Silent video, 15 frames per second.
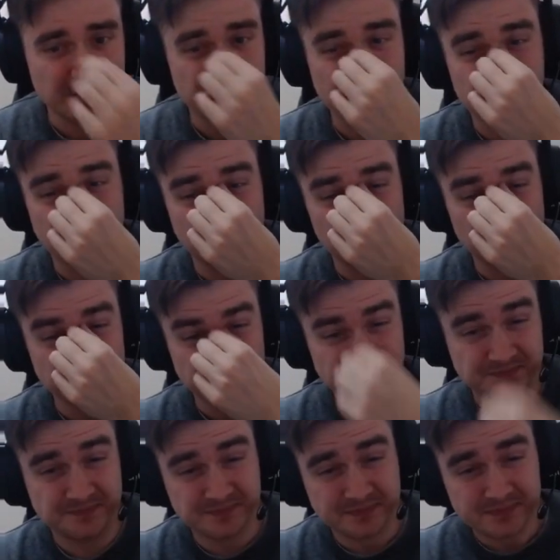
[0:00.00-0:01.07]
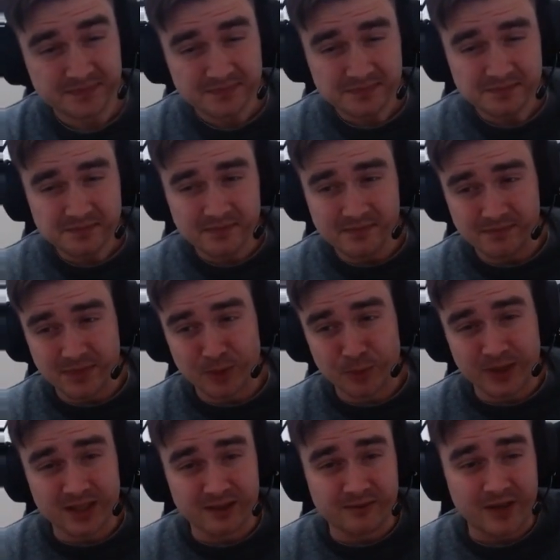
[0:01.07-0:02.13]
be a problem, but we
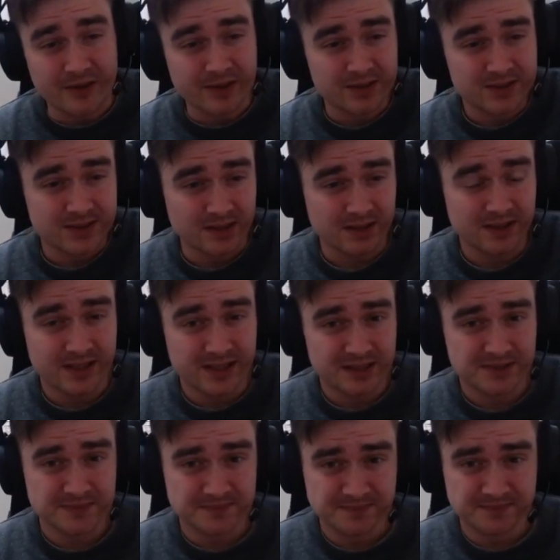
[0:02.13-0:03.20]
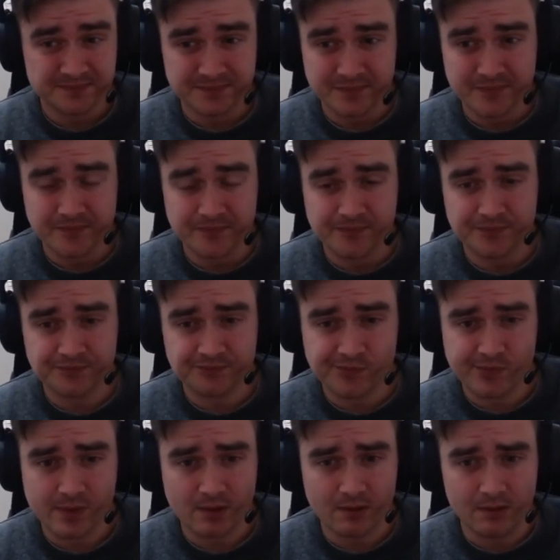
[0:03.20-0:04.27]
got a very good starting hand.
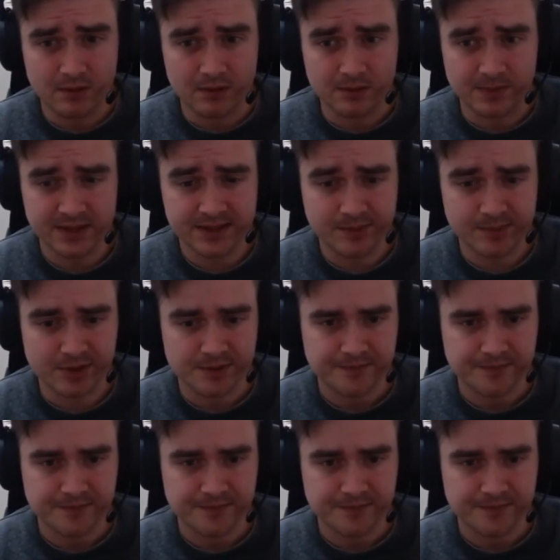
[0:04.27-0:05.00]
Let's keep it.